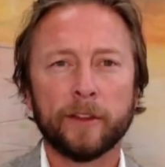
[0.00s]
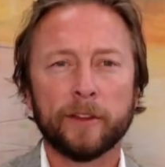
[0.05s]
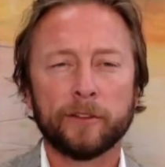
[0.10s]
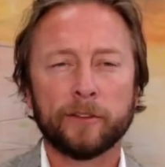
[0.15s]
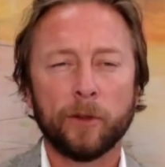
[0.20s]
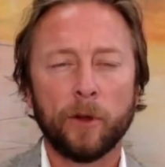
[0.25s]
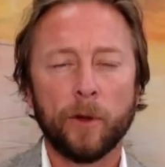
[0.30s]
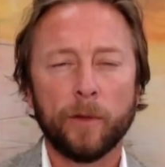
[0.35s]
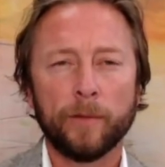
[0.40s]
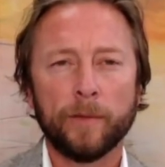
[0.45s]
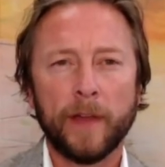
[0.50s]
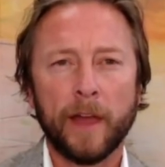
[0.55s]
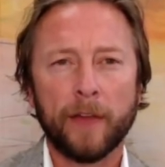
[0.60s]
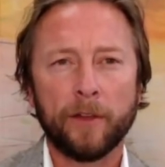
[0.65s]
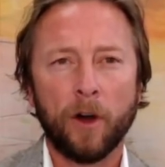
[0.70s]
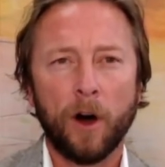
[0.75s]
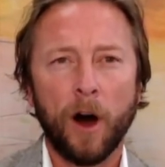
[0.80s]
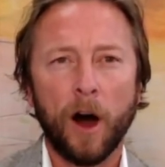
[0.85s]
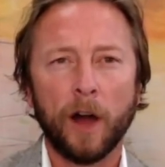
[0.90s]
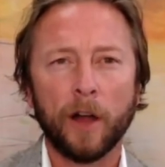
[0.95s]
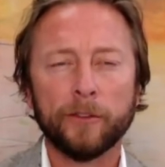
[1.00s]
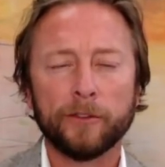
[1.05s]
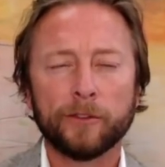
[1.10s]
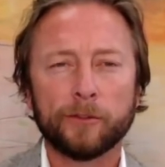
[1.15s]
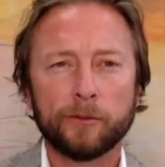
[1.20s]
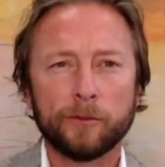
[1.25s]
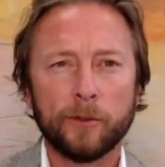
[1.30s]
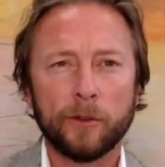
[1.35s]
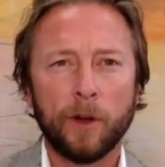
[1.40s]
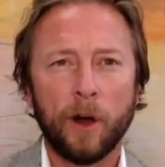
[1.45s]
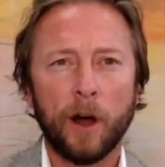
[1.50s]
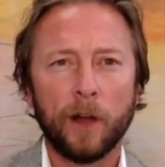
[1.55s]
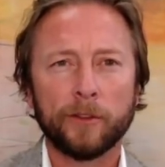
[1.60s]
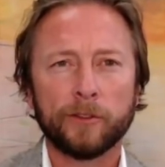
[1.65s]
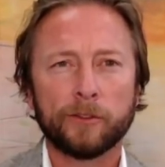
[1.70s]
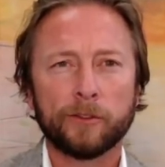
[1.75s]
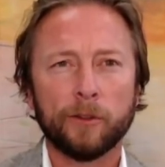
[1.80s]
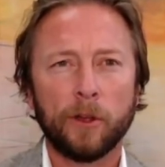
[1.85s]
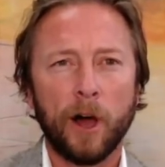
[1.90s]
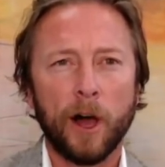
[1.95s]
And so at the
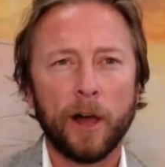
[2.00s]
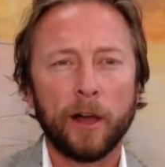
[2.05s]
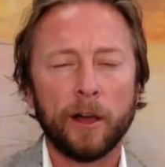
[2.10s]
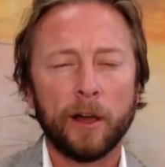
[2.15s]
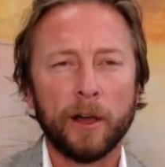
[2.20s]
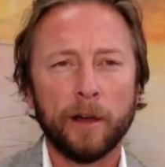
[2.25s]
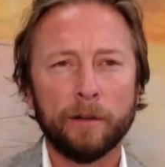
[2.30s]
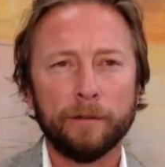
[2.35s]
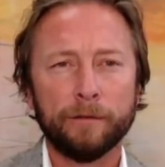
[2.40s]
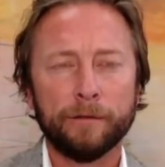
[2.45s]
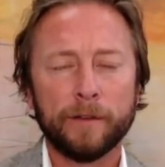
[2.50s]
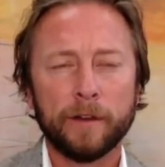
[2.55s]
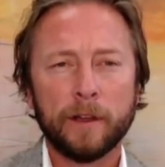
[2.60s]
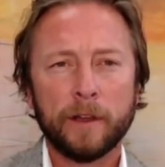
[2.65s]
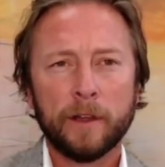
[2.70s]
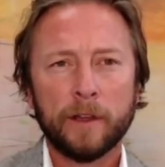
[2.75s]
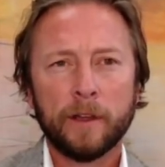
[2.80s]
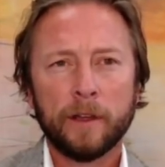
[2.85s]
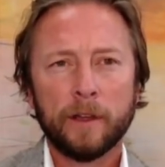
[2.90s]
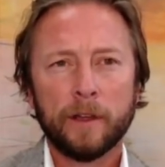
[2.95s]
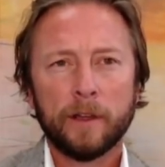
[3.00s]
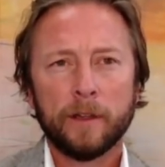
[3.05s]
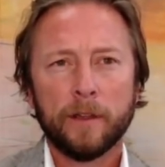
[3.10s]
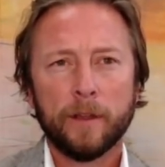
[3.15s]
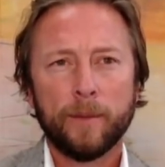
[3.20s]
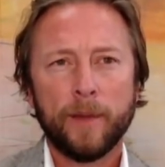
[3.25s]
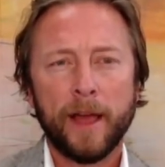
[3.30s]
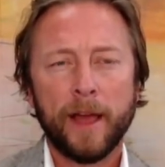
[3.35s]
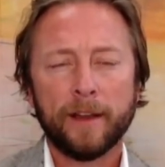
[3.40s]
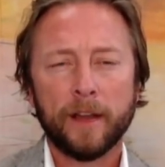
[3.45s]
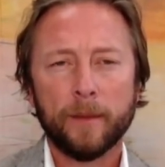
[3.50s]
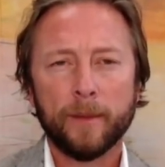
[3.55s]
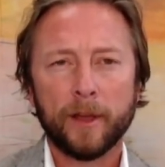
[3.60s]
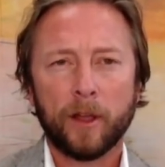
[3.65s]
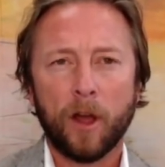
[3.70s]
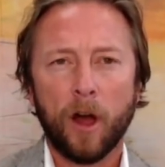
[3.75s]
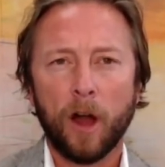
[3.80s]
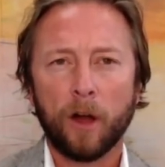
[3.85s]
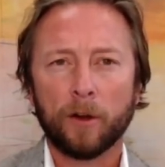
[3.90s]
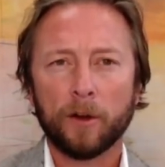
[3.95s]
onslaught of the pandemic,
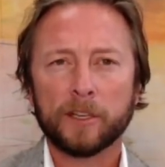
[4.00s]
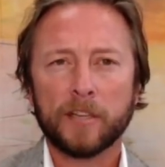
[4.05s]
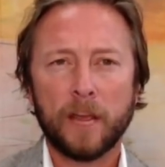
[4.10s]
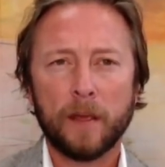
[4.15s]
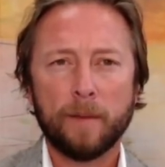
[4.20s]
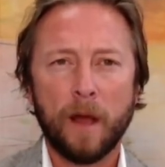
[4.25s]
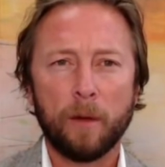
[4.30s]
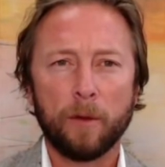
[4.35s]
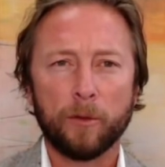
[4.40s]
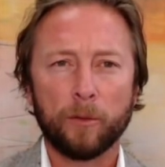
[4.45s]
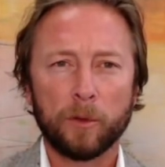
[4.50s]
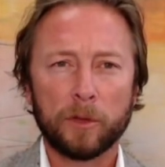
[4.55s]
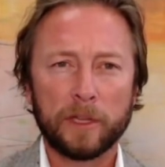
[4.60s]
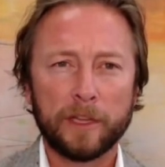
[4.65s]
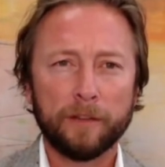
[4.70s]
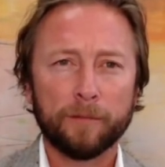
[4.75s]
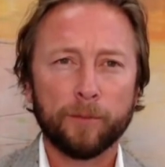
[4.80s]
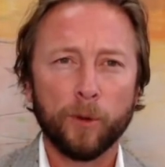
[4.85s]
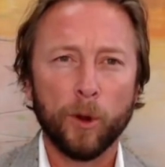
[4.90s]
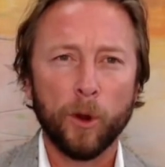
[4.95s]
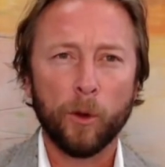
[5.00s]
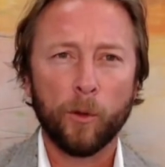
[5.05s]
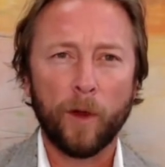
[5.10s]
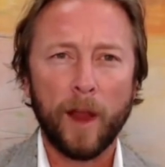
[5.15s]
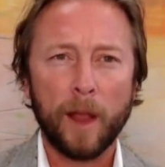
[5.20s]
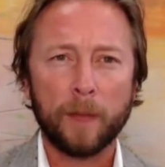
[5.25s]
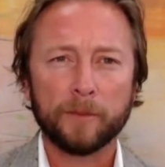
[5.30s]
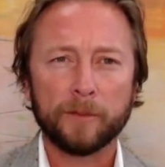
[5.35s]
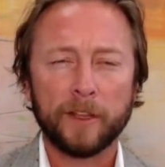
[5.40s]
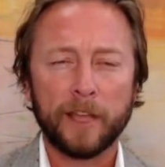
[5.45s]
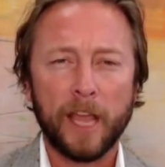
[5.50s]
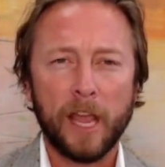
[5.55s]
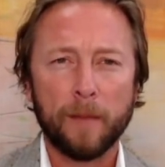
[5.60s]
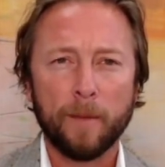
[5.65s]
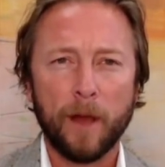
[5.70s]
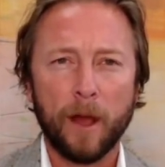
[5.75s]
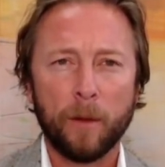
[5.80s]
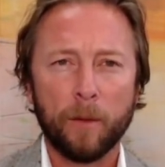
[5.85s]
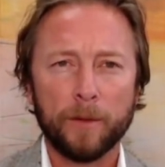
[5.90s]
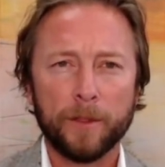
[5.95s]
Congress came out with relief programs. They
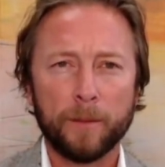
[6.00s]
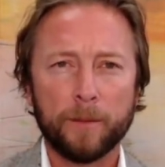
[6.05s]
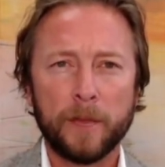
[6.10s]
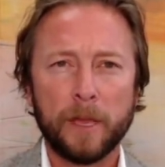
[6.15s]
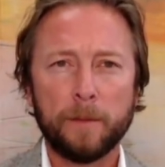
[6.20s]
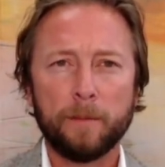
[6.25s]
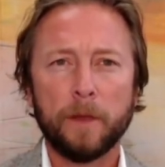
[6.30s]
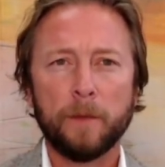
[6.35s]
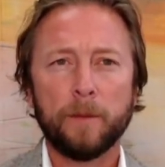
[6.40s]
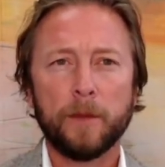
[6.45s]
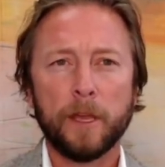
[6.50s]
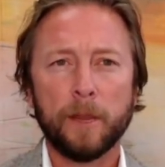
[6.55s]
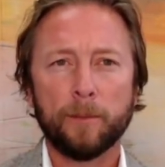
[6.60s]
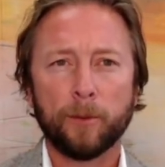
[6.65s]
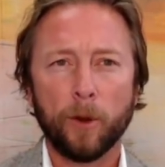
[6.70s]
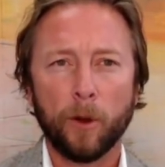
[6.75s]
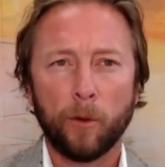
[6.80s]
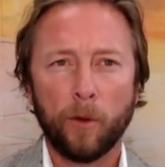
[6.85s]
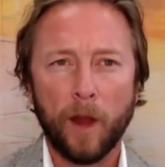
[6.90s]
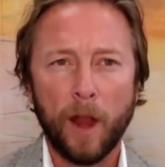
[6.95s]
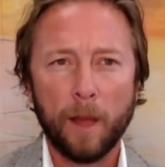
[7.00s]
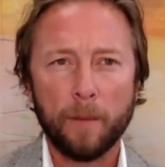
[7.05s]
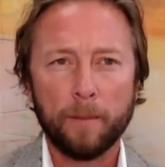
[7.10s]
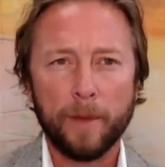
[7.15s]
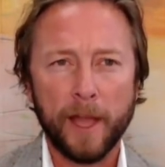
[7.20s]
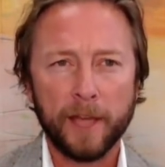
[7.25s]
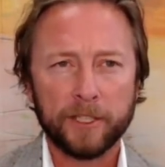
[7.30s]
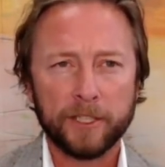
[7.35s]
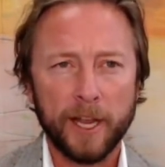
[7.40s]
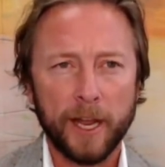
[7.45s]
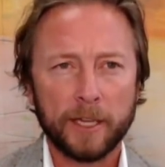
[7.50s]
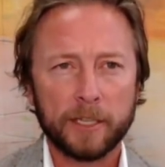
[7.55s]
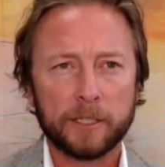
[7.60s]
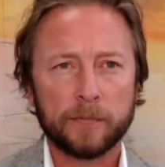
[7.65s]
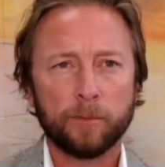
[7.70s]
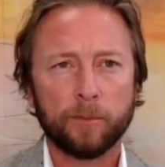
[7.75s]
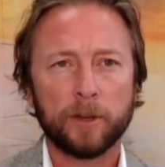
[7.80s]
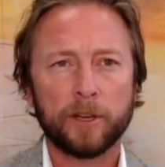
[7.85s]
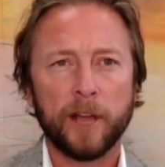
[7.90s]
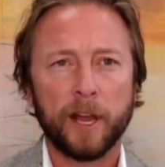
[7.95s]
came out with the PPP program, Paycheck
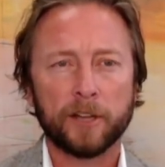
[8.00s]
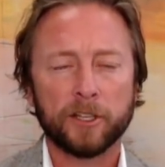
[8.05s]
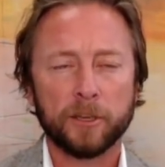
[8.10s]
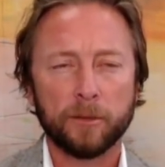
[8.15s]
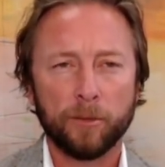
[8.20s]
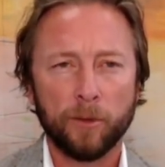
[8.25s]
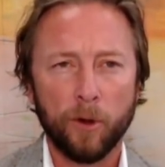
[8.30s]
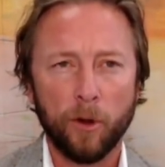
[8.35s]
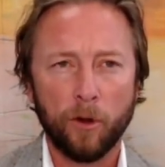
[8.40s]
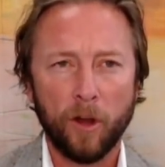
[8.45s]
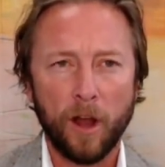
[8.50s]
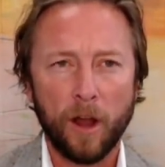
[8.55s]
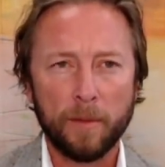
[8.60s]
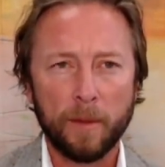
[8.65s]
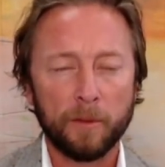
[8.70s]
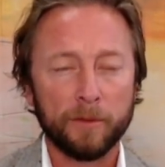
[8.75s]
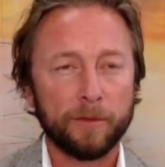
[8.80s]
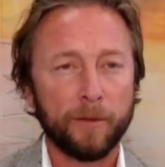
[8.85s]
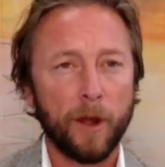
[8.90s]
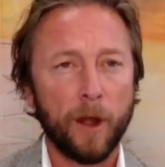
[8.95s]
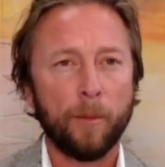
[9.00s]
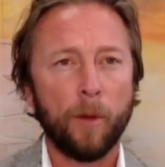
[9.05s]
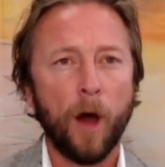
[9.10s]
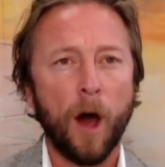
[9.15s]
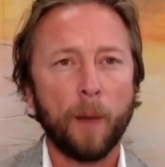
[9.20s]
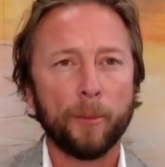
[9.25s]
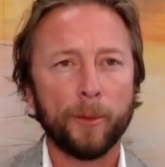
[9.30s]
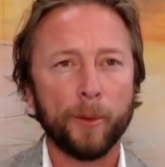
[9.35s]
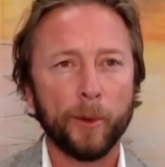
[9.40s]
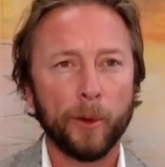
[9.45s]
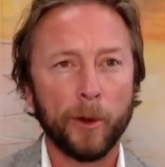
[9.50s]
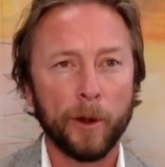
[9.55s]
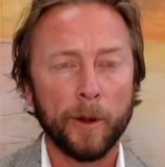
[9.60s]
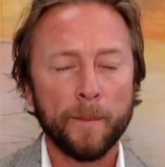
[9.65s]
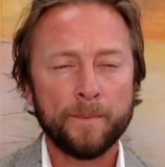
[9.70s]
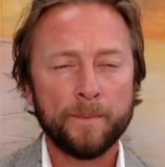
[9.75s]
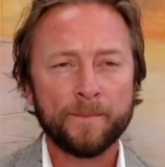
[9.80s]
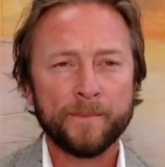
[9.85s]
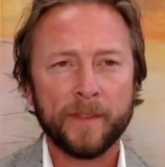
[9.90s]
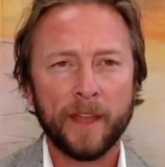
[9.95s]
Protection Program, that was very
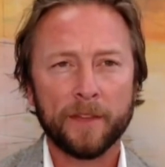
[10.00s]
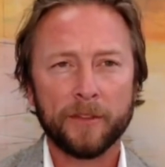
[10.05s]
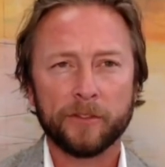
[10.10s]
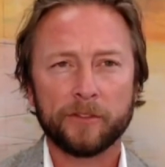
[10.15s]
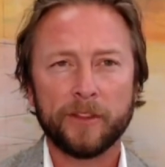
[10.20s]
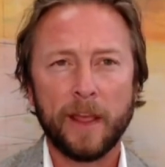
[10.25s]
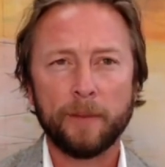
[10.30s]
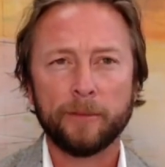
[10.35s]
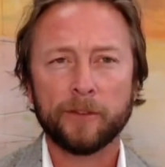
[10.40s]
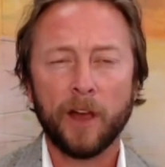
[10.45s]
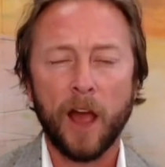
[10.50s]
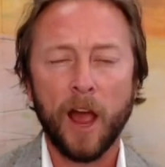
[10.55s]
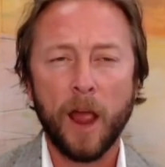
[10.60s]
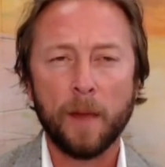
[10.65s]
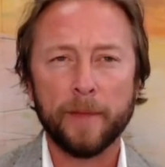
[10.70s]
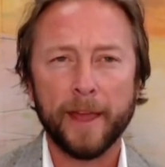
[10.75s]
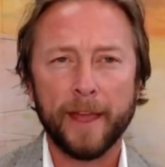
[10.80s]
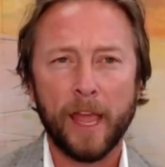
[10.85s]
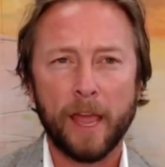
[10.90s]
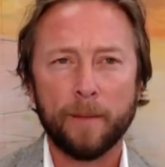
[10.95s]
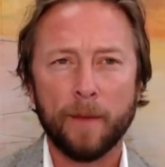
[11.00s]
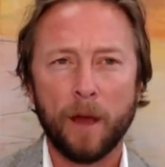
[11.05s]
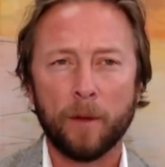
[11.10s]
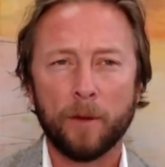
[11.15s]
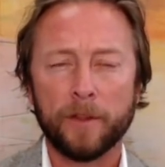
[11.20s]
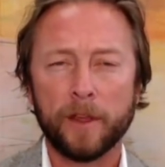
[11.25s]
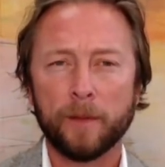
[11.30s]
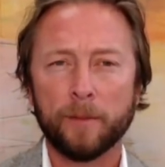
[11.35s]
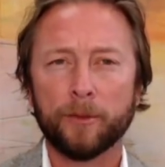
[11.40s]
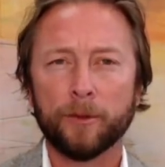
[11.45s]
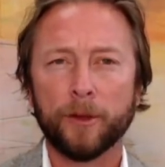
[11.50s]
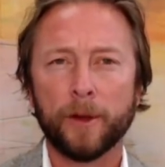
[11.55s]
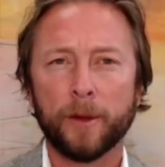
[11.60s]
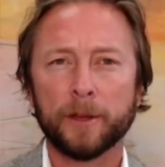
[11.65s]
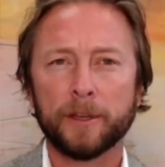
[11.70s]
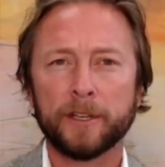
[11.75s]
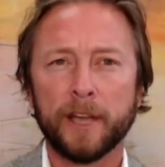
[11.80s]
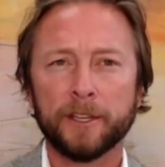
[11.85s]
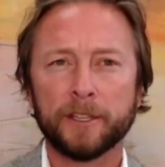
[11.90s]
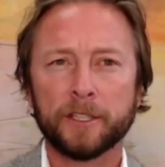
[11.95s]
popular. At the same time, they came out with the Employee
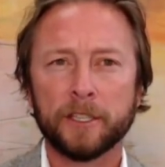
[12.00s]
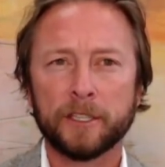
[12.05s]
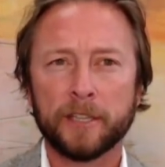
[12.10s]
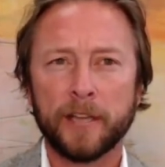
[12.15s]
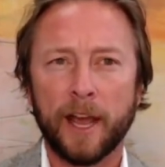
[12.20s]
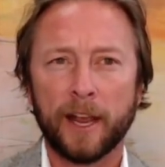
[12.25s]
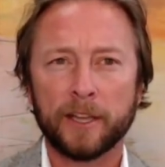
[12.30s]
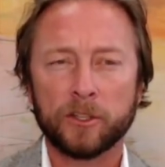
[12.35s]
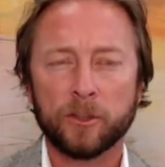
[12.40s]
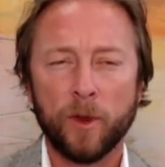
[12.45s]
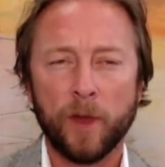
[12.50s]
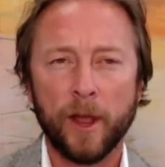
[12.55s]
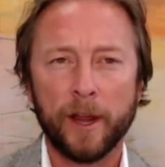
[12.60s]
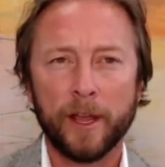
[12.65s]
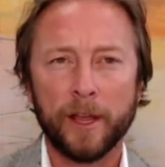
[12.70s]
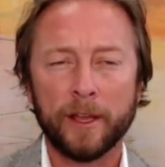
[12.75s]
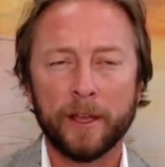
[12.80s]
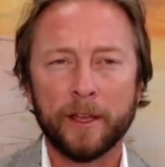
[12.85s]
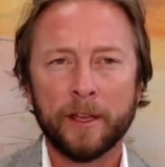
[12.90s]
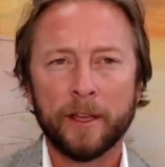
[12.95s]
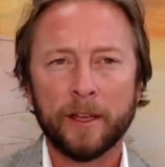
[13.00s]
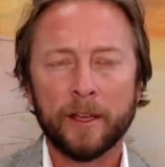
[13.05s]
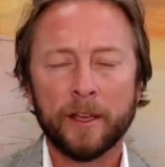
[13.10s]
Retention Tax Credit.